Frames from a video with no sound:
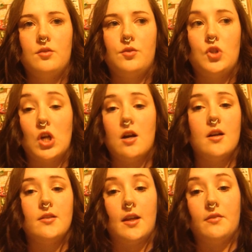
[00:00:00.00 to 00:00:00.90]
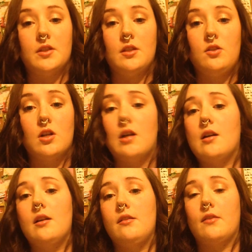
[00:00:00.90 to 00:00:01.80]
Jaws, I haven't seen
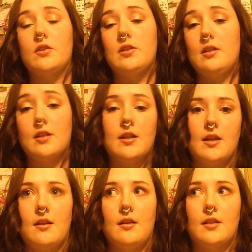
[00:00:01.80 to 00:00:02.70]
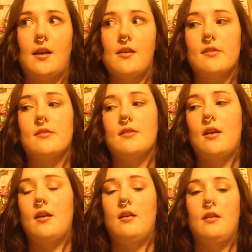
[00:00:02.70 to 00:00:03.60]
Jaws, haven't seen Titanic like I just
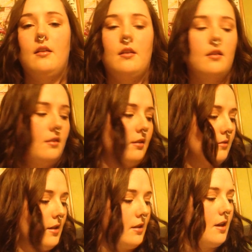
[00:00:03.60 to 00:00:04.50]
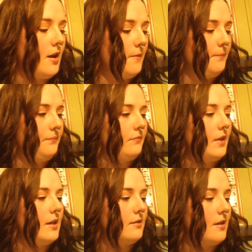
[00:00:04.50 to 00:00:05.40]
said, things like that.
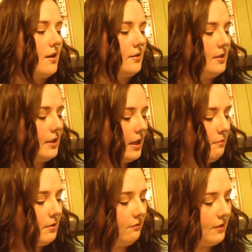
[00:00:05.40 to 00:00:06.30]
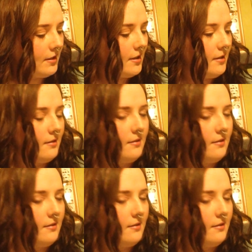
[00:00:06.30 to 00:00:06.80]
Hi Socks, you came to visit?